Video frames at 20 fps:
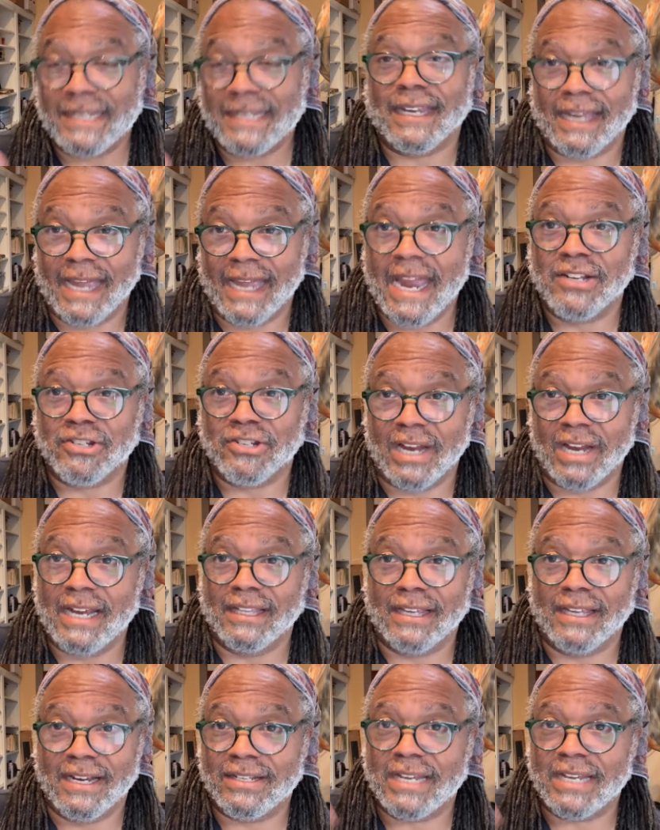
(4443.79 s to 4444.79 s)
basically
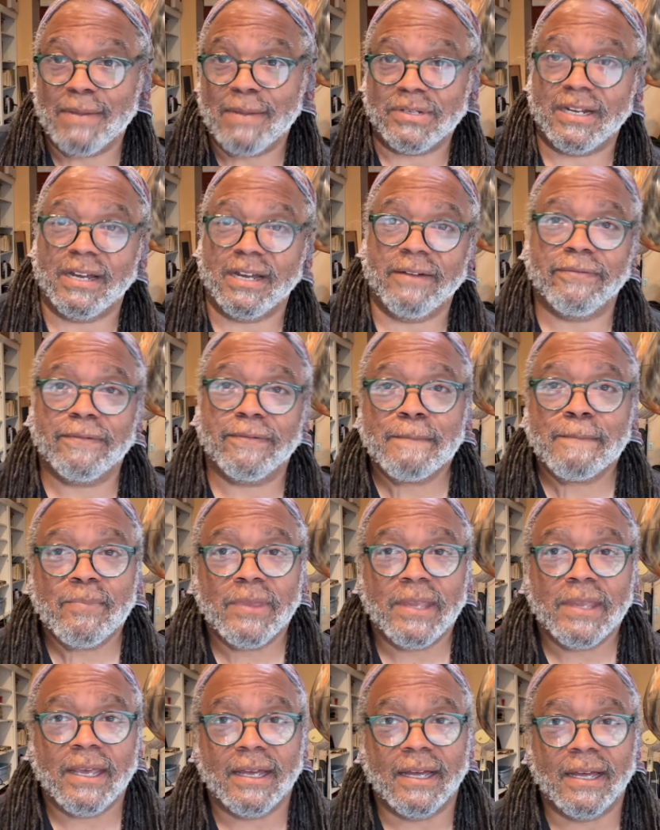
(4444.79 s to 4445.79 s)
ancient alien type
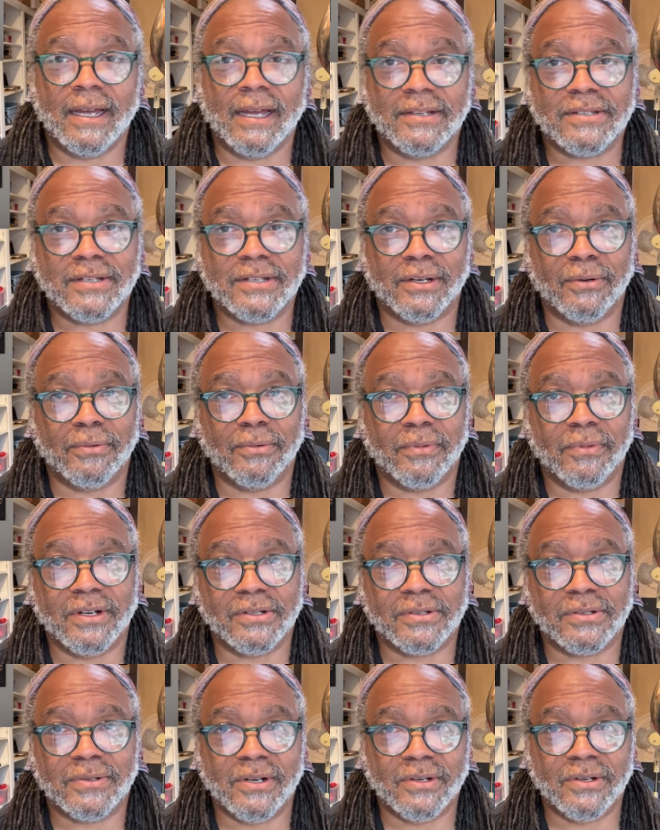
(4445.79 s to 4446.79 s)
stuff. Uh,
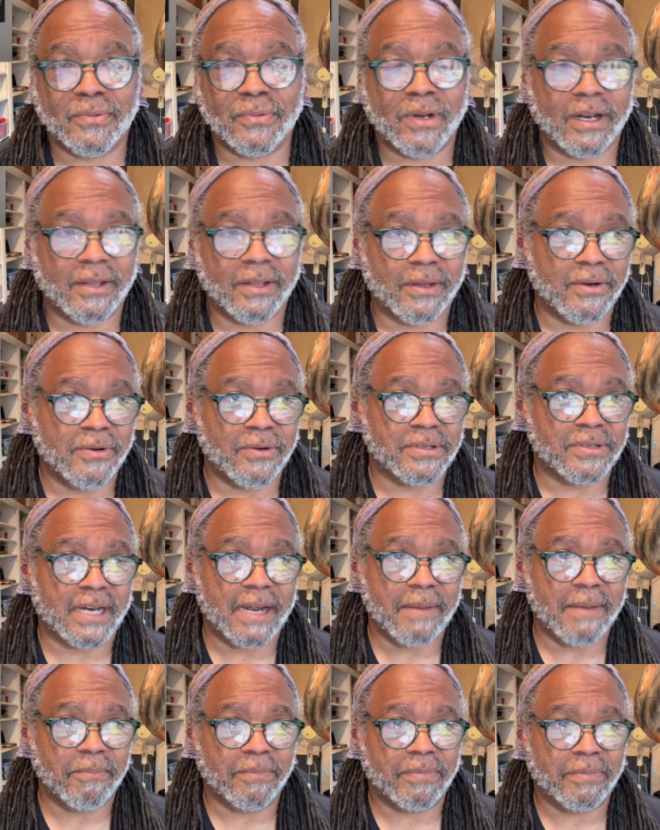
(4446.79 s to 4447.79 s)
so there's there's one of
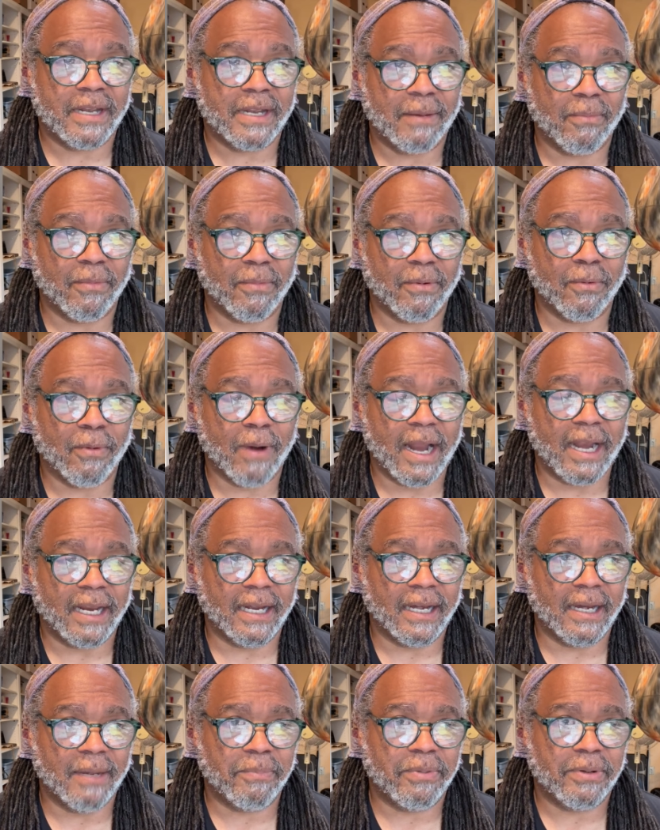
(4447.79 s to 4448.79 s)
those that I'm that I'm
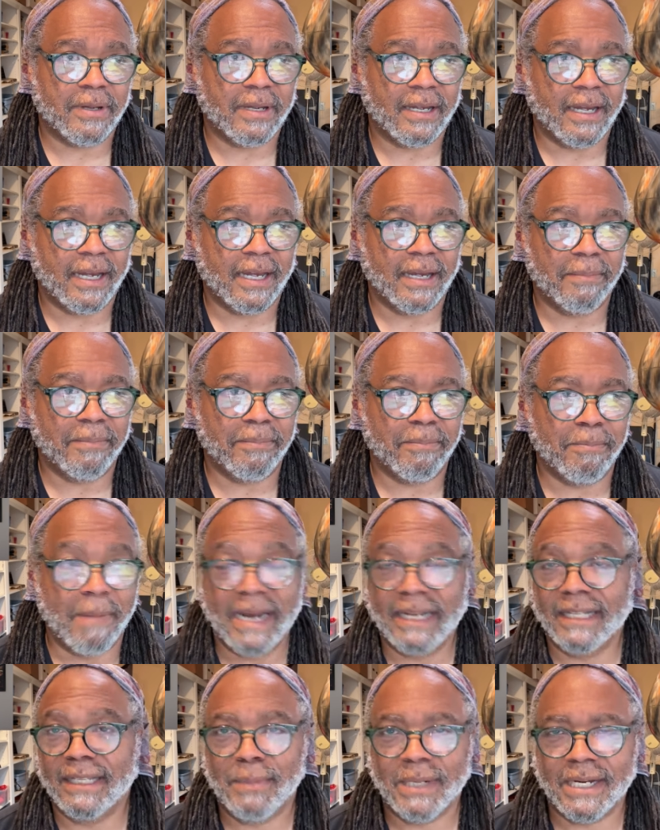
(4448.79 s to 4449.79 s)
writing up
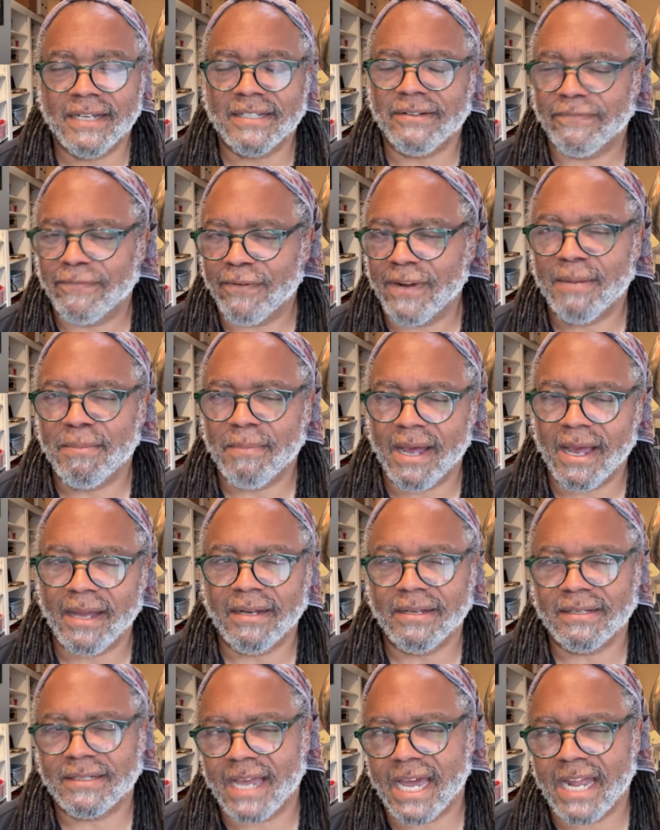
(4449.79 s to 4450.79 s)
um, mainly because a friend of
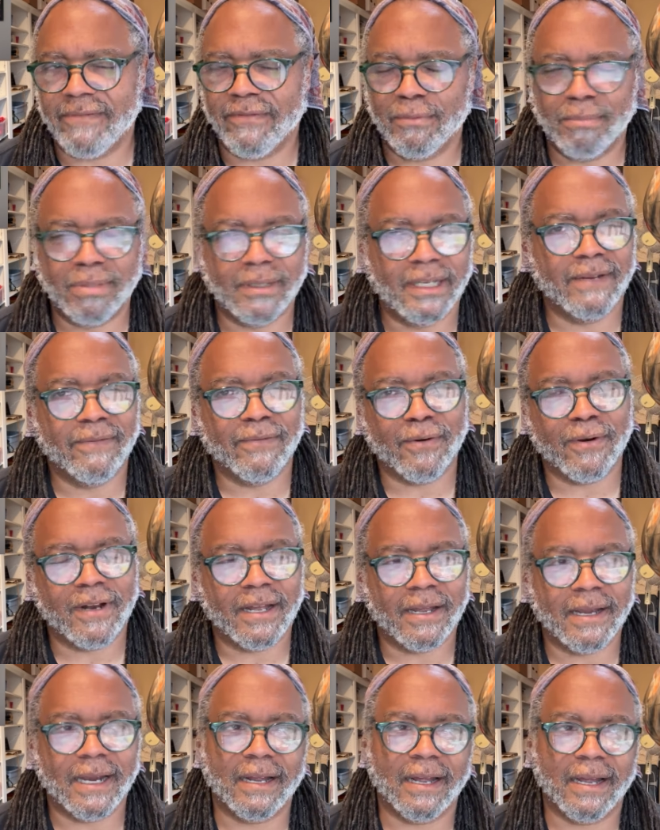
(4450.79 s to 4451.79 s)
mine is kind of a
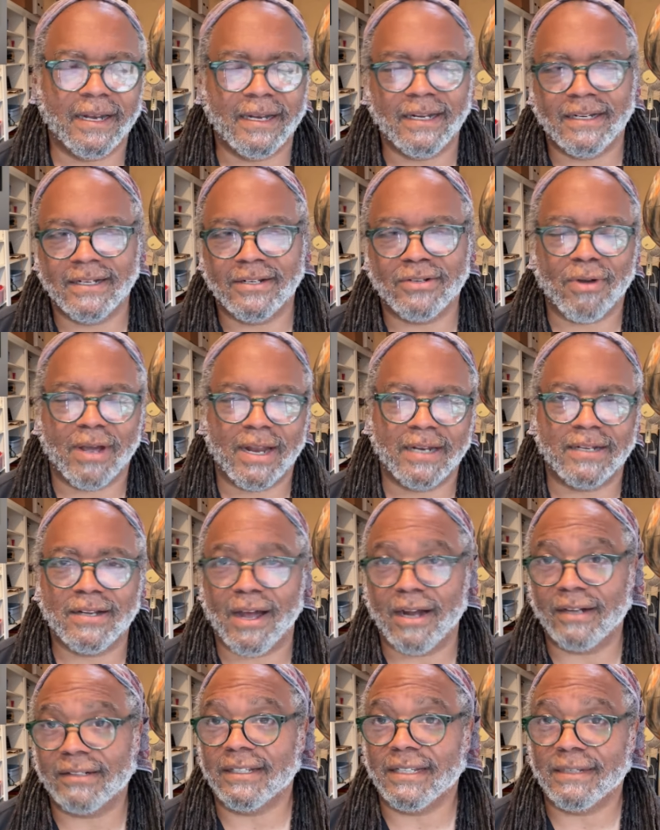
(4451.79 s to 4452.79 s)
believer and I, I need to try
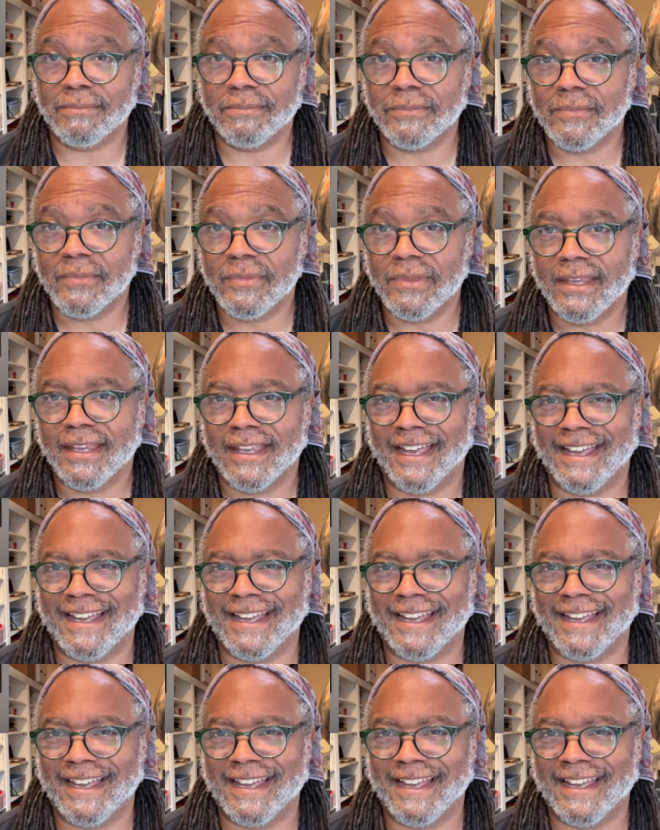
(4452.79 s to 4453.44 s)
to talk to them,